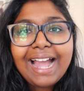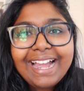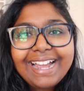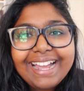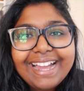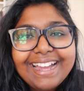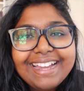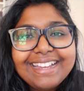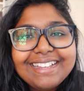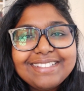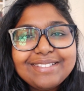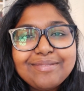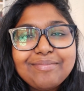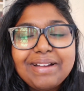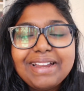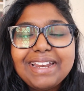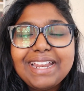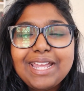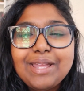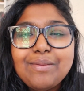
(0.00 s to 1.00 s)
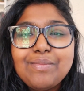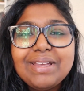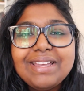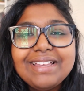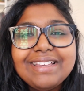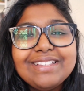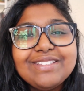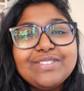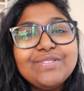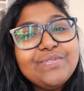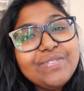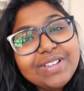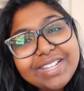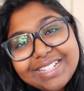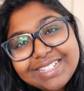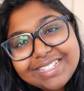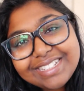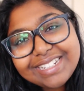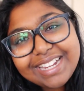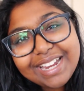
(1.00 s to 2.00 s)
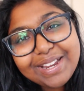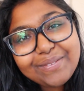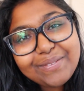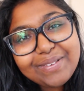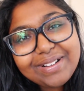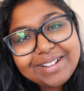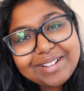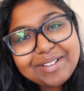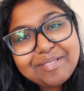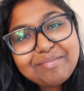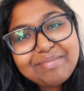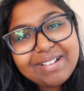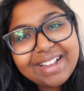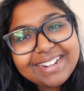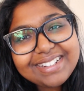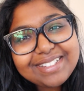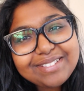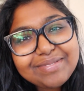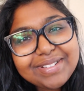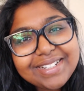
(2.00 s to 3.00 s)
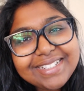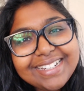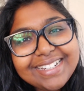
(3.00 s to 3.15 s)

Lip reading: Hi guys, my name is Vish and welcome back to my